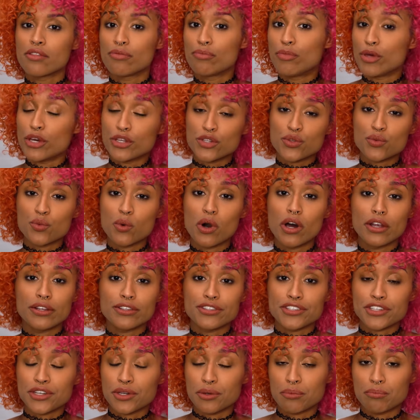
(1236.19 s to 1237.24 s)
This one
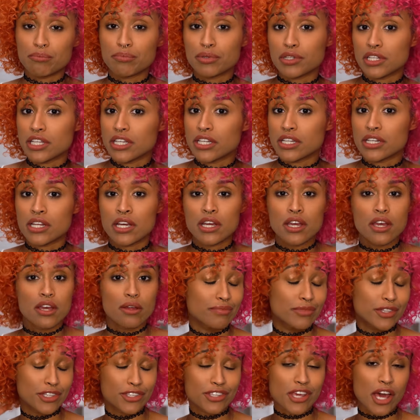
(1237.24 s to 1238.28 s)
didn't bleed.
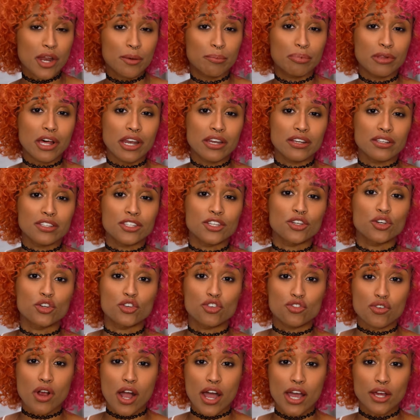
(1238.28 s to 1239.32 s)
This side bled until it
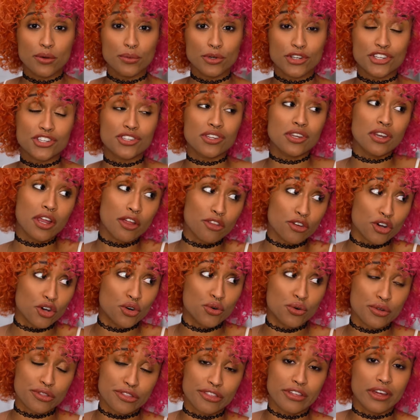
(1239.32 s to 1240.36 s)
dried, which is another
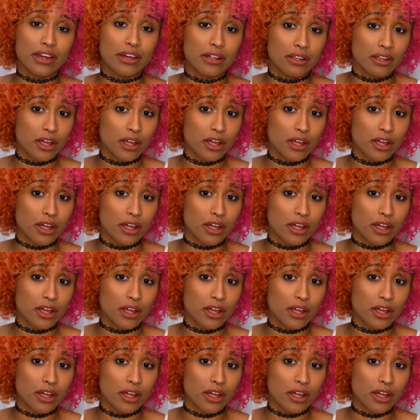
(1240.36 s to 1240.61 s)
cool thing.